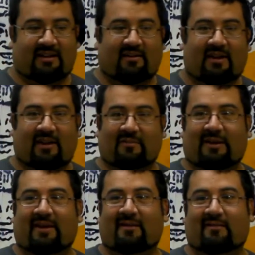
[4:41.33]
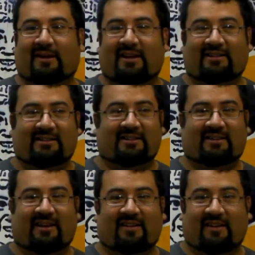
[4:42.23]
Guadalupe and Barazo,
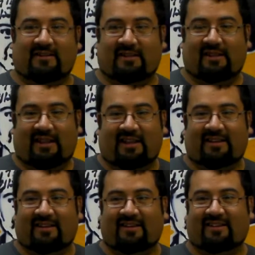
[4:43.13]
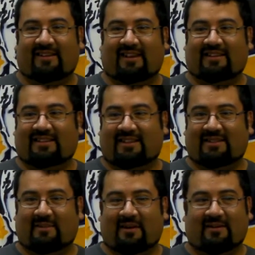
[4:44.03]
straight across from the theater,
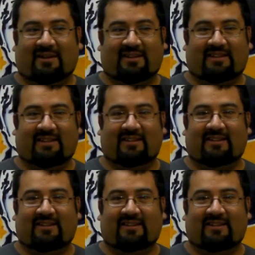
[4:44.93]
that's my work too.